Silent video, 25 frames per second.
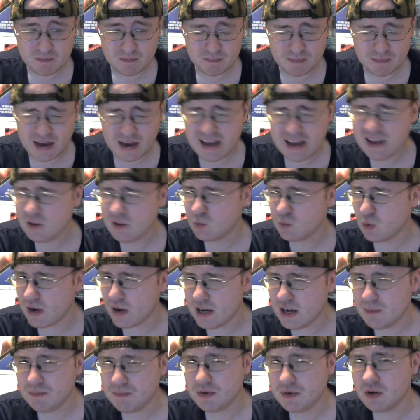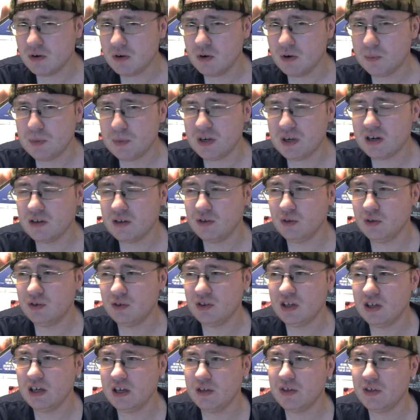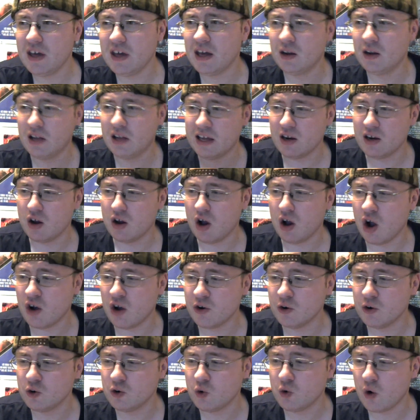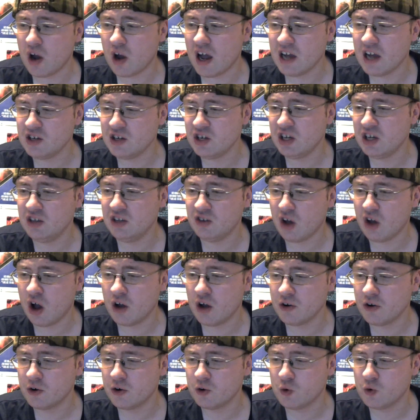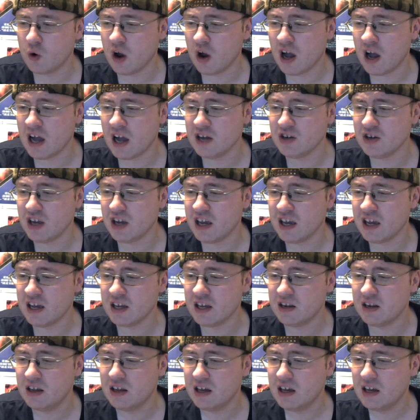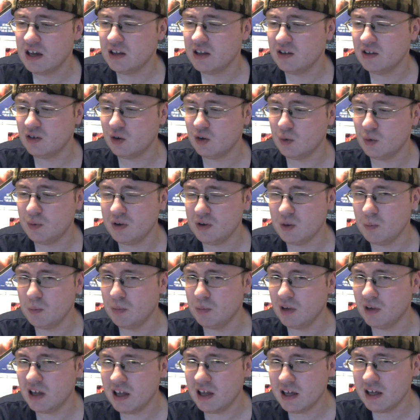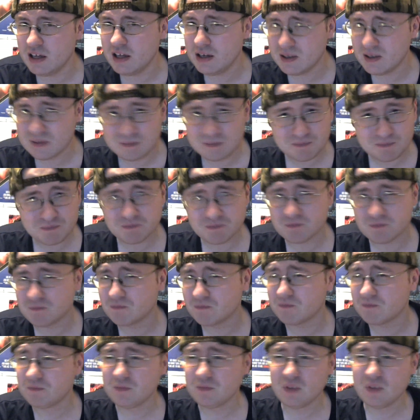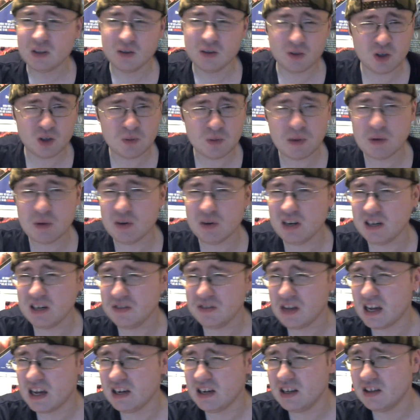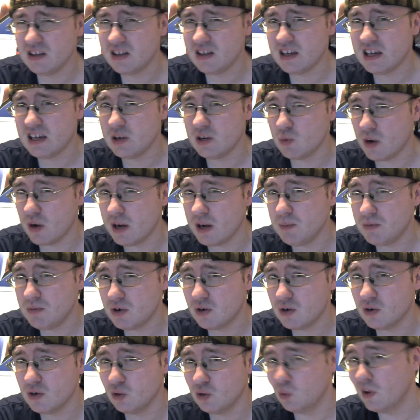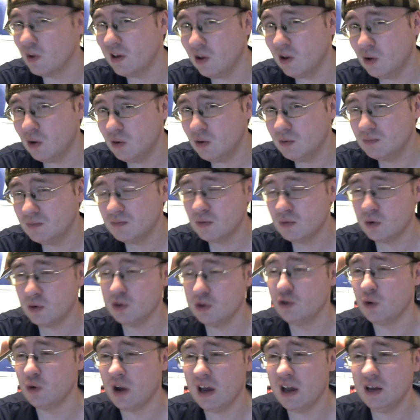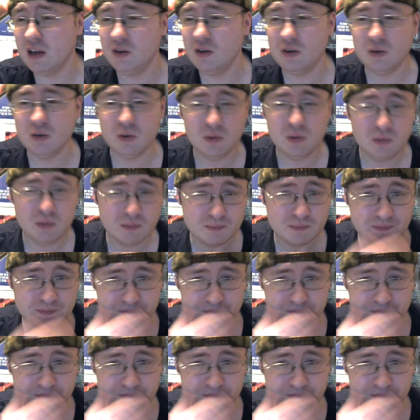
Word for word: Maya raped her because you see that like on her crotch he's on her crotch and there's a little bit of blood so maybe you get the idea that he raped her as well or tried to